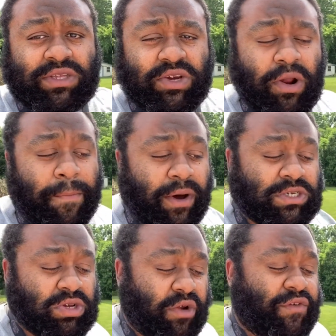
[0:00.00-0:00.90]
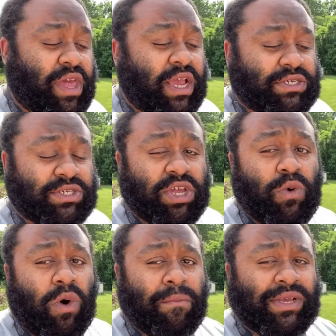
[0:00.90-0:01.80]
Turn on post notifications so you
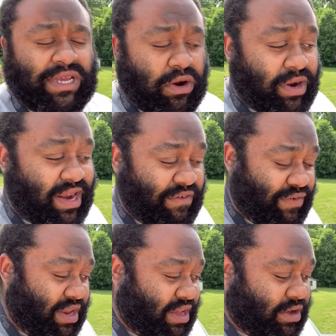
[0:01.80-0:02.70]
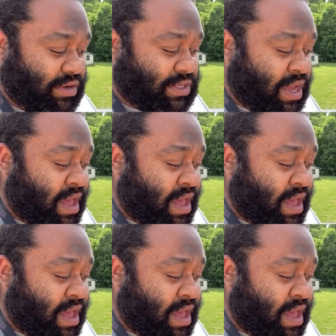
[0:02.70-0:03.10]
won't miss out on any videos.